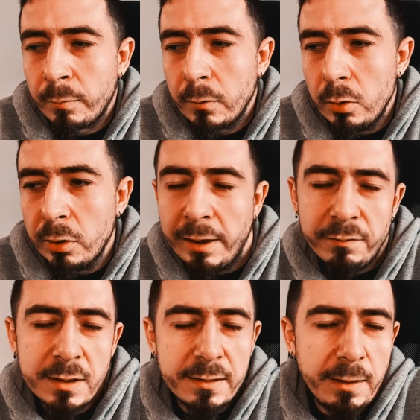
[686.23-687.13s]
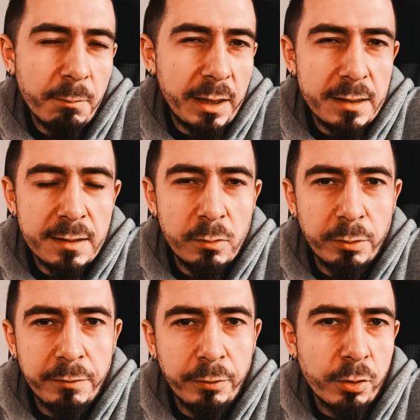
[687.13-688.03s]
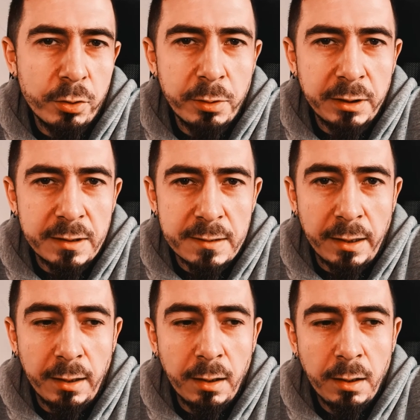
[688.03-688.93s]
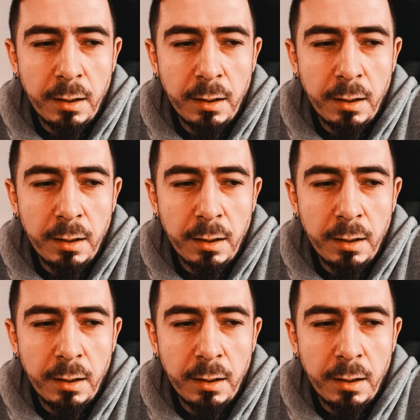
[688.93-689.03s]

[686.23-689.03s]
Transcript: you have the same mindset whenever you're doing design.